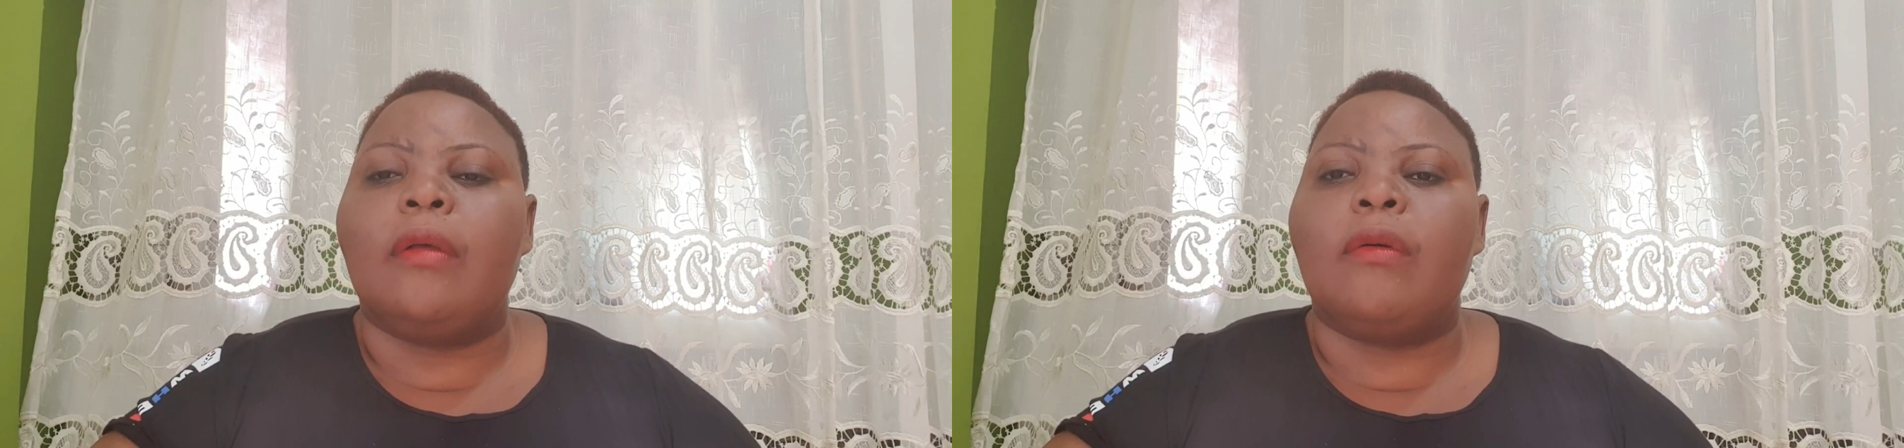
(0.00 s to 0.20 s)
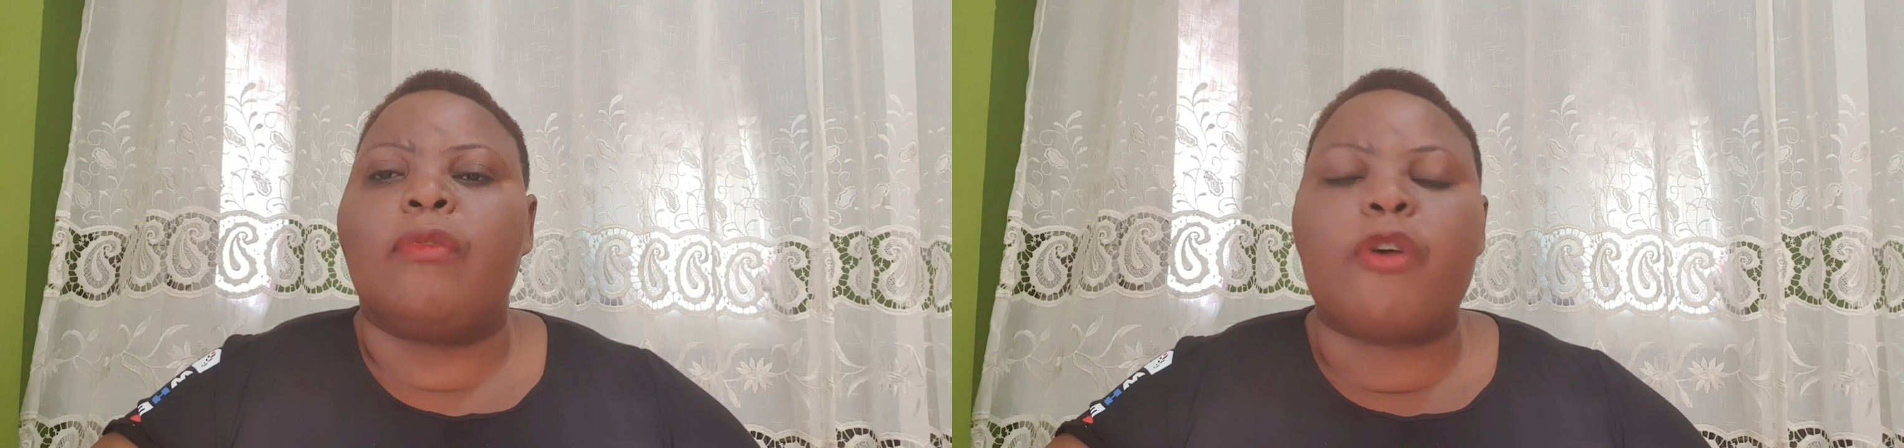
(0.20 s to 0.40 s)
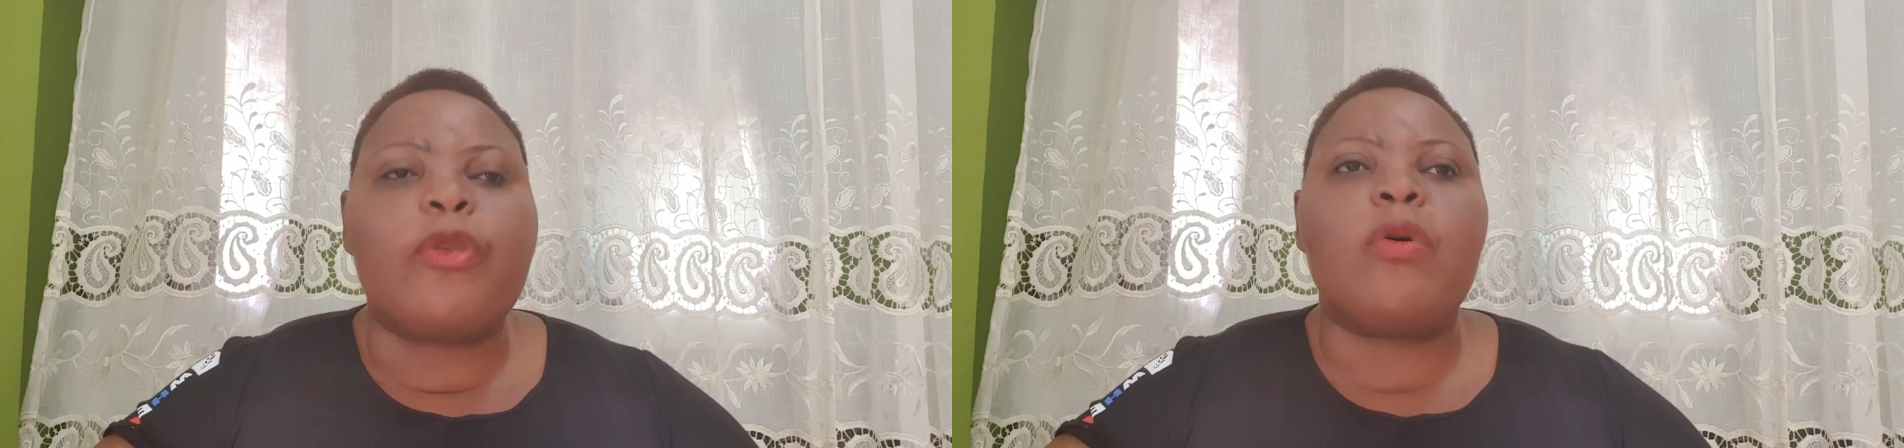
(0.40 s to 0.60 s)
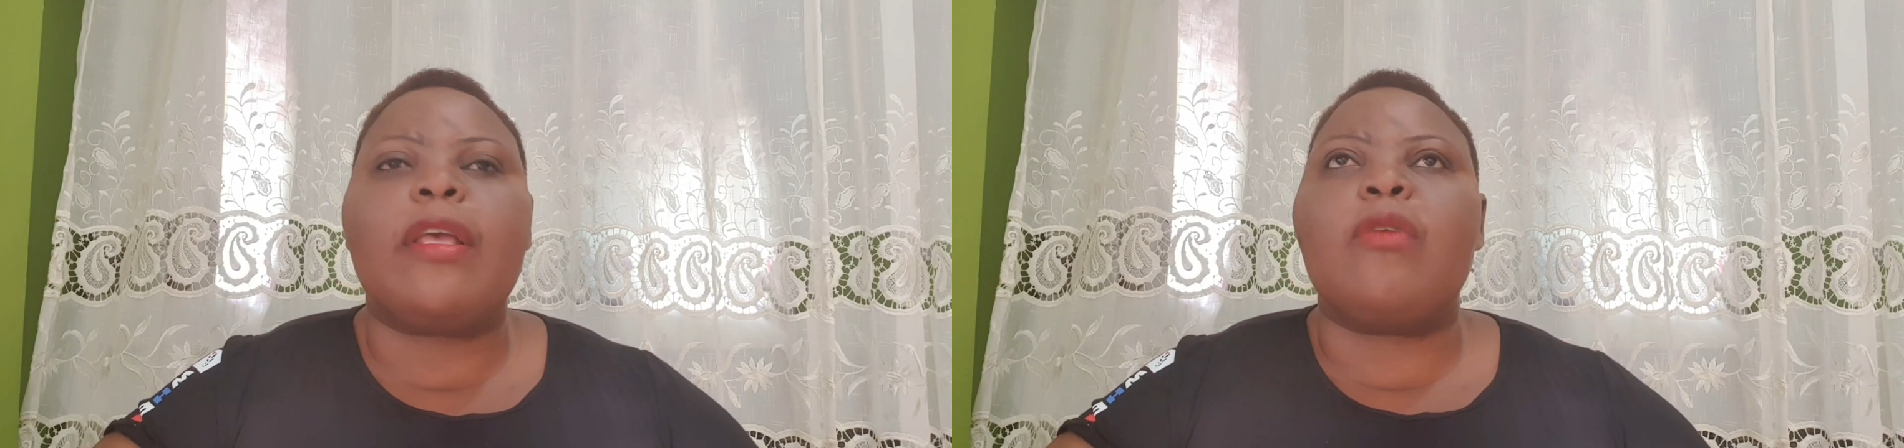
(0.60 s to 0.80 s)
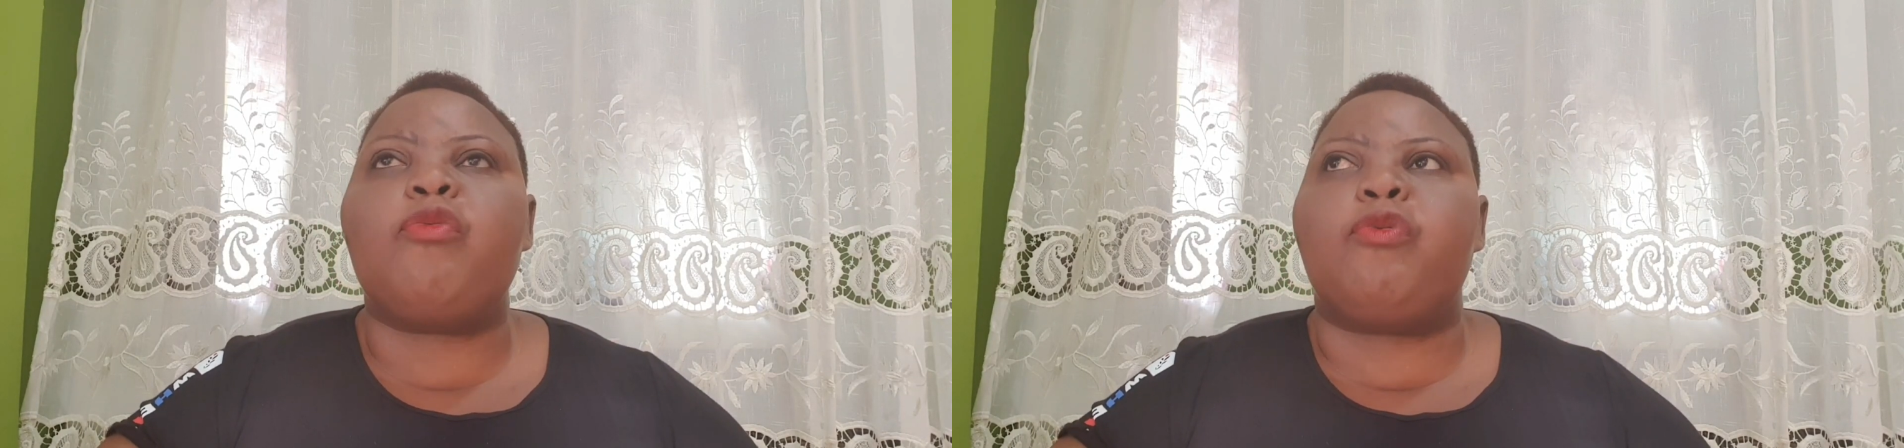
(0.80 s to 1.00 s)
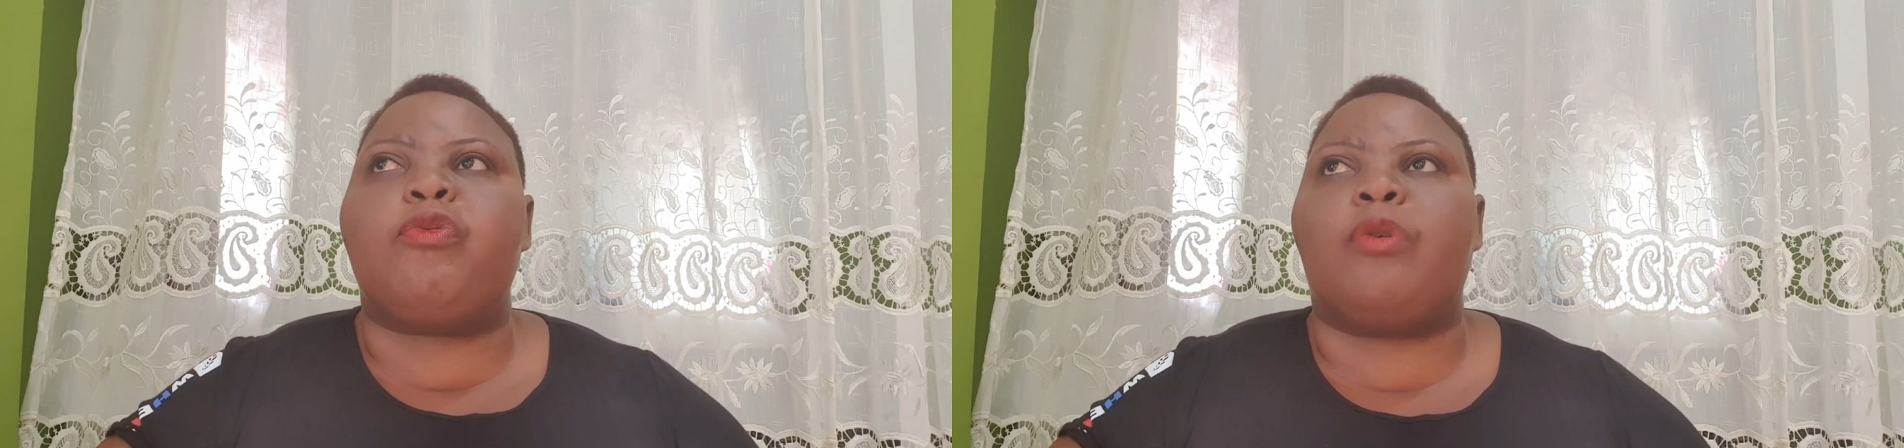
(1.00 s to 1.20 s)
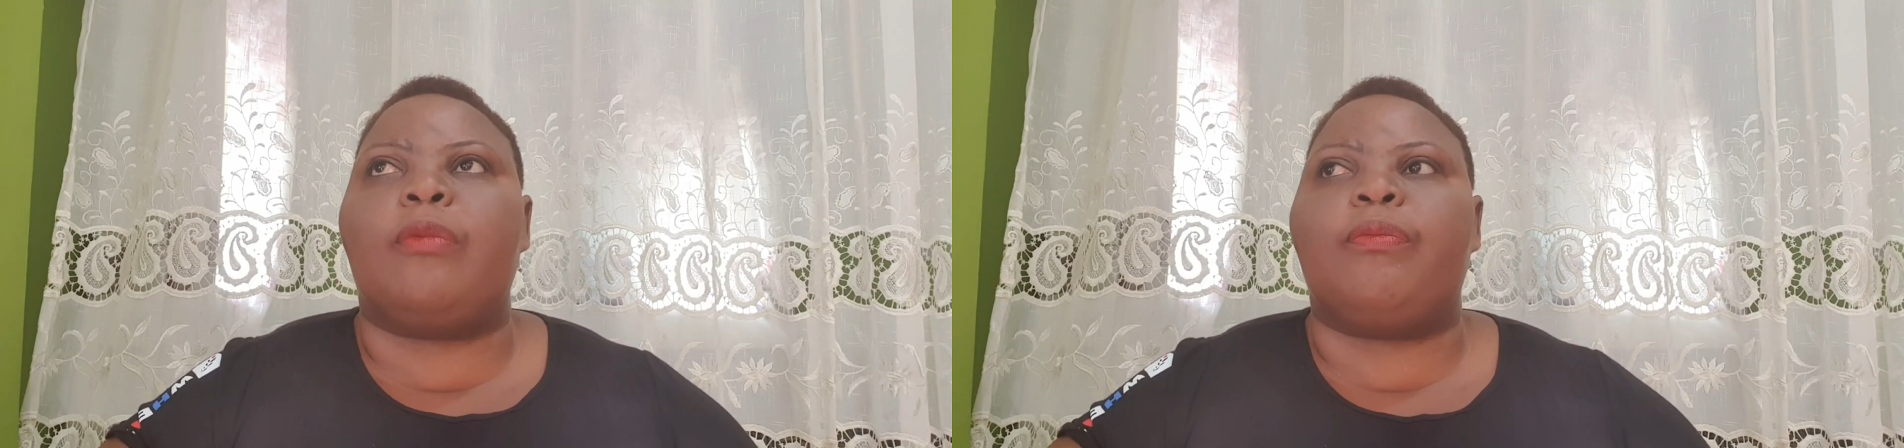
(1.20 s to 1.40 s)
for you, if